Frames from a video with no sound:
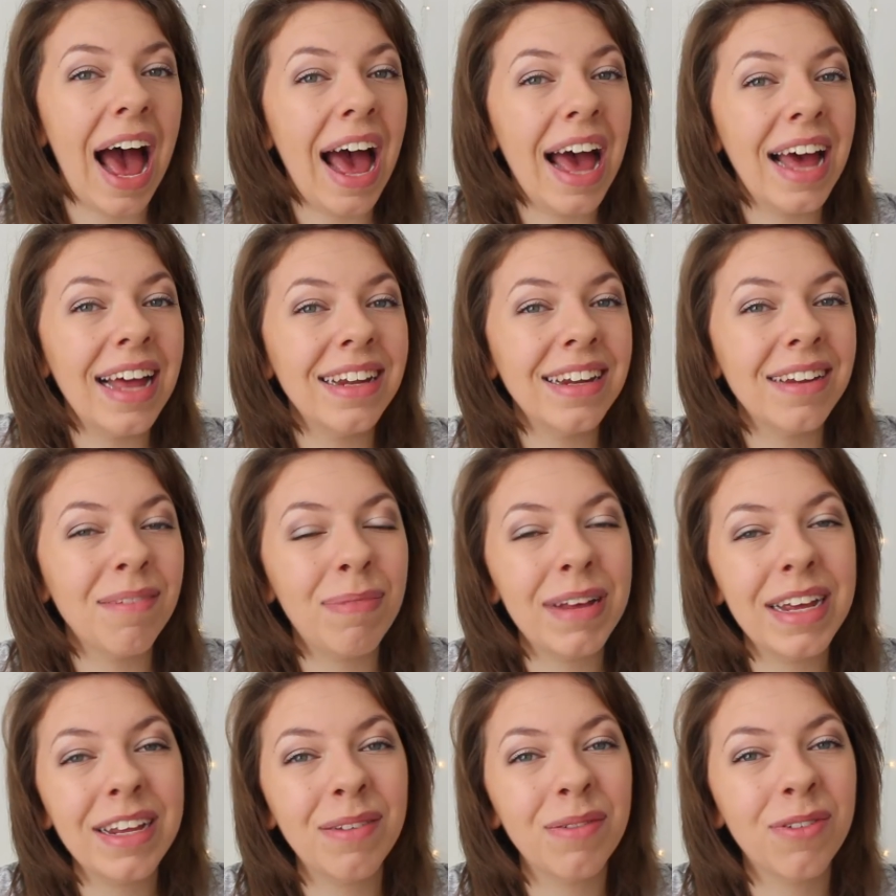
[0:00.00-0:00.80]
And
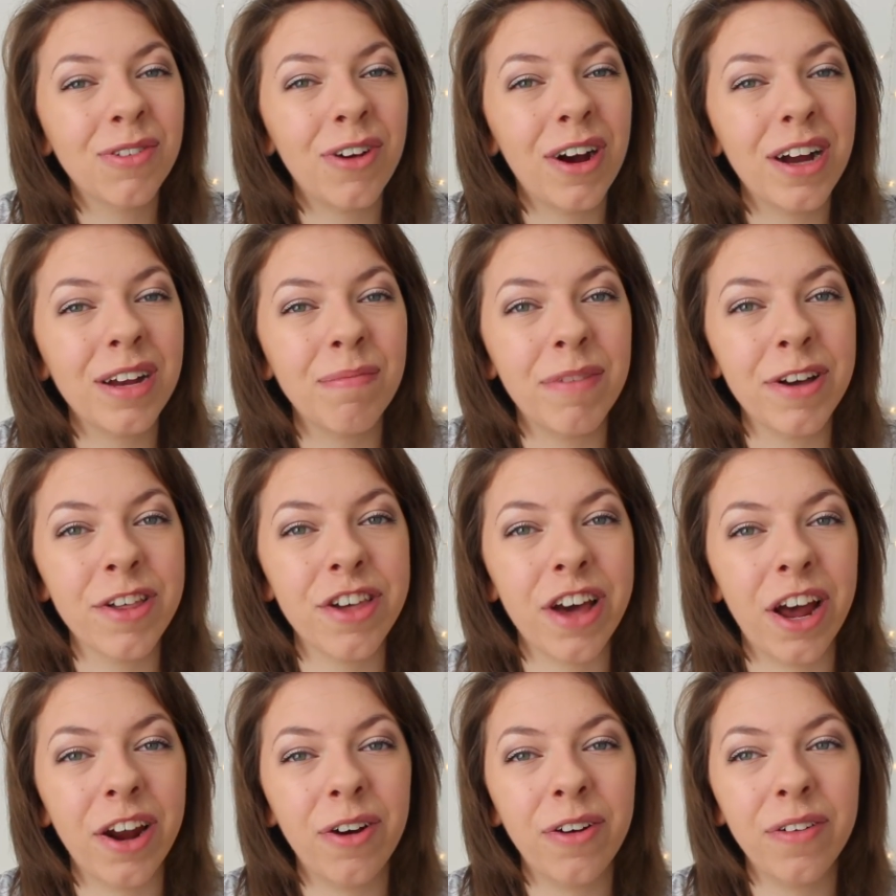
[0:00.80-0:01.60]
please subscribe to my
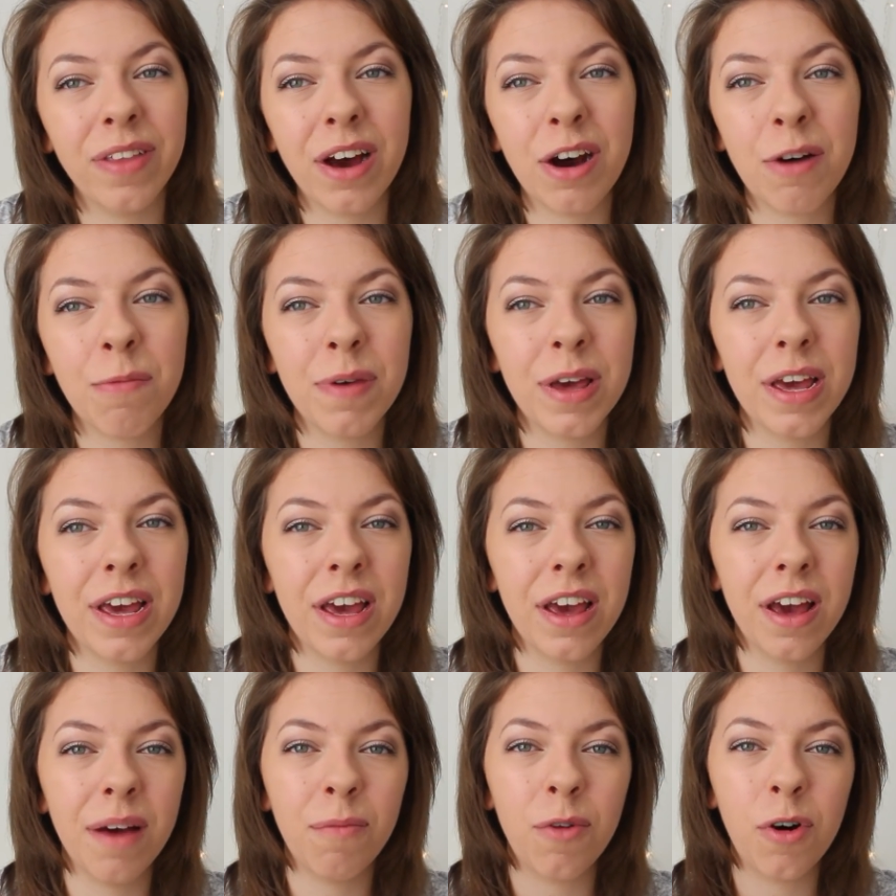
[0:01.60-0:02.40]
channel. There'll
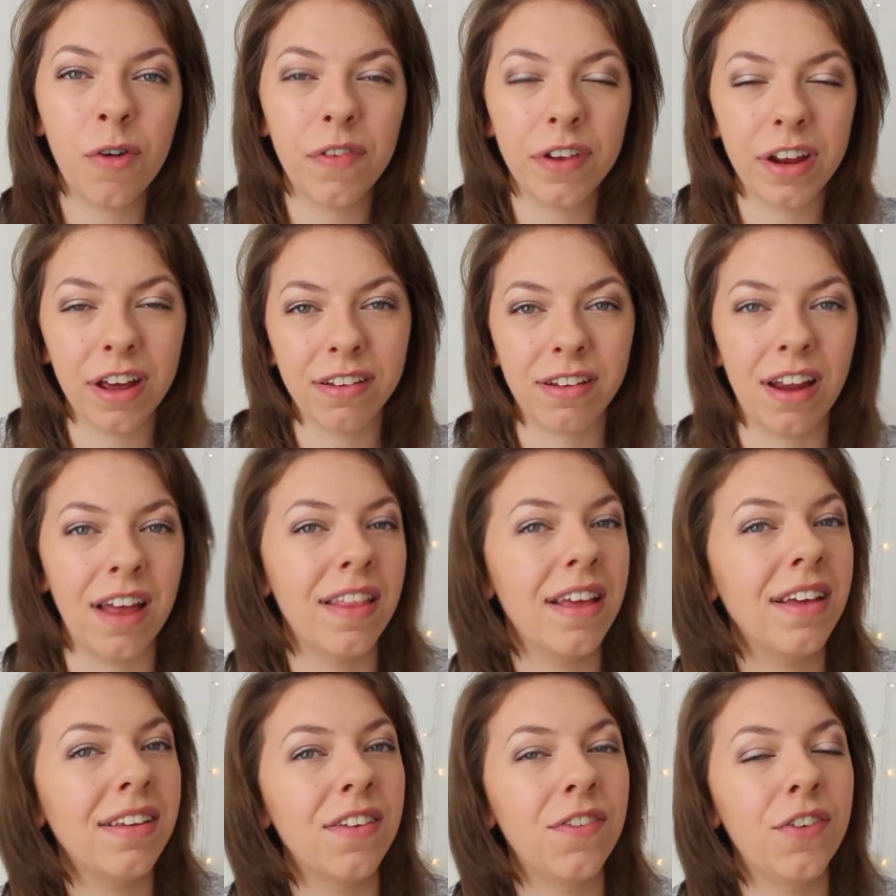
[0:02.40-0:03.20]
be more videos like
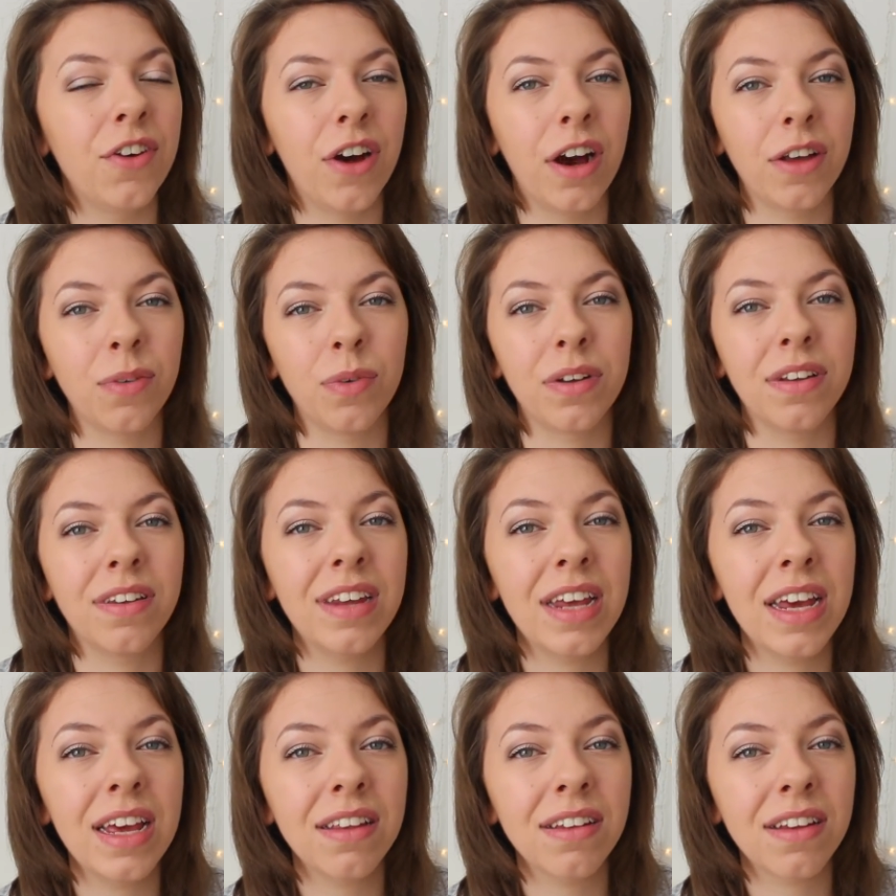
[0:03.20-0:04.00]
this if you guys want to
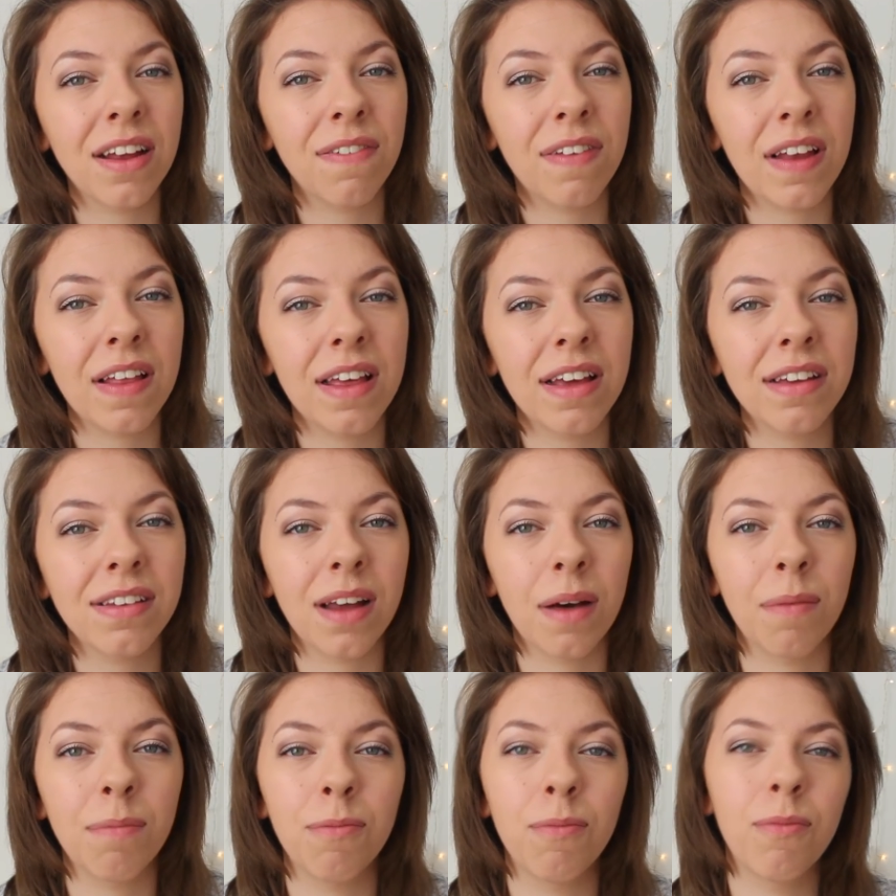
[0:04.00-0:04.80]
see stuff like this.
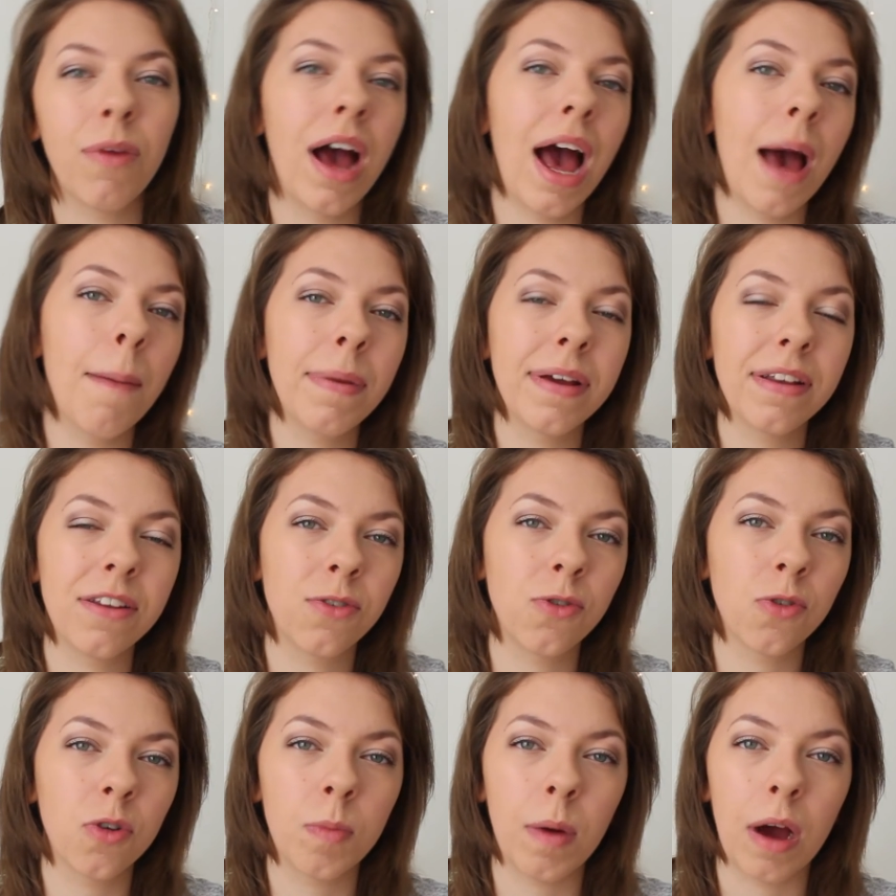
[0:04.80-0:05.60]
I'm happy to
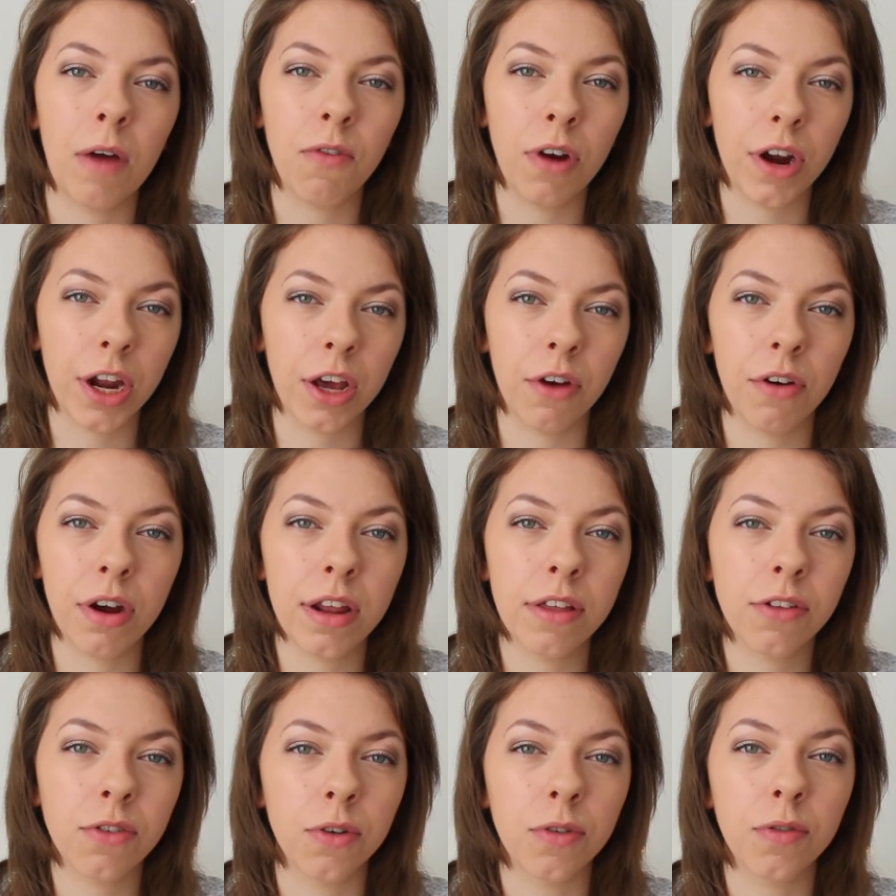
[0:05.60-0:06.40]
talk about running or
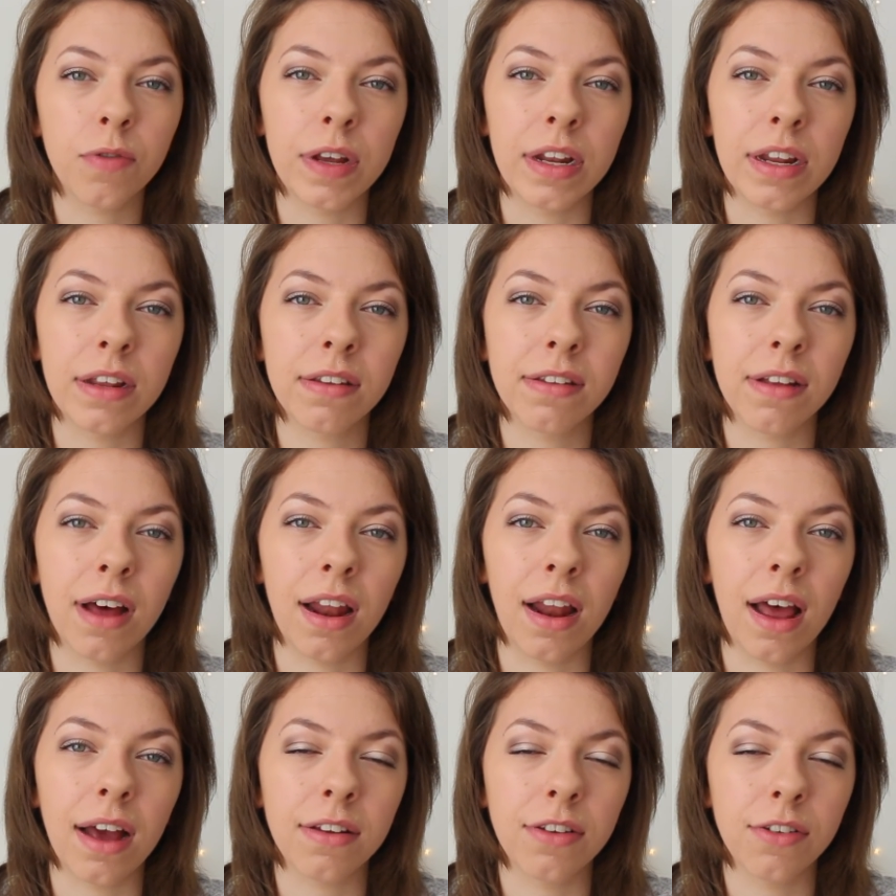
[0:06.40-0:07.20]
any sort of fitness that
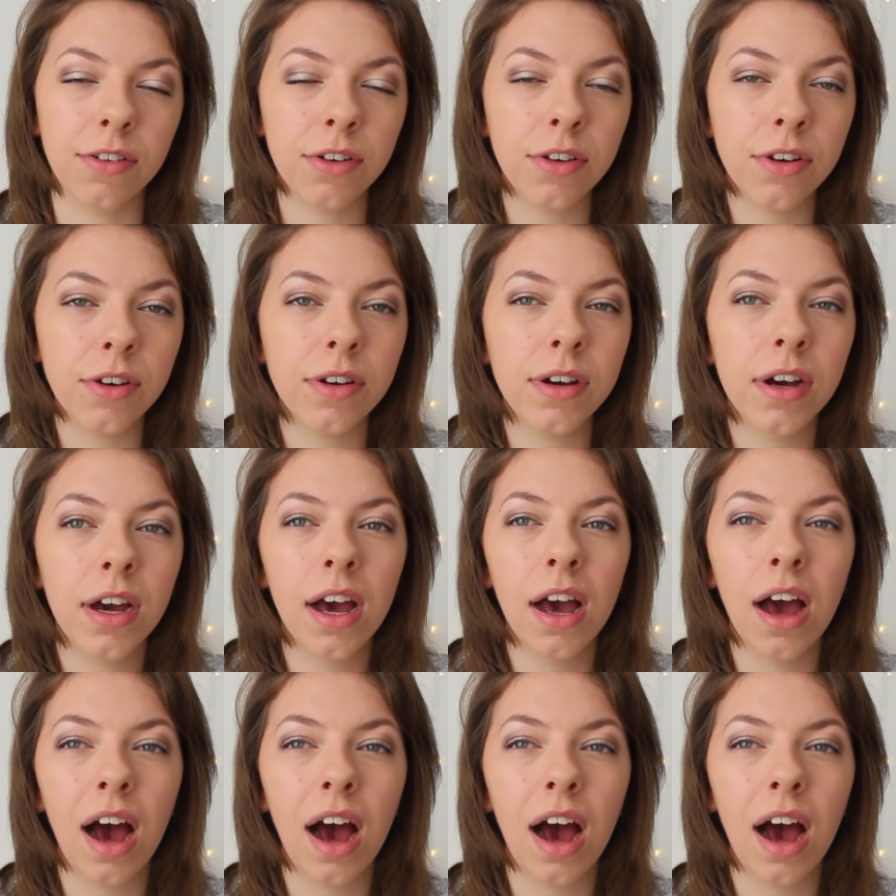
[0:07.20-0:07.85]
I like to do.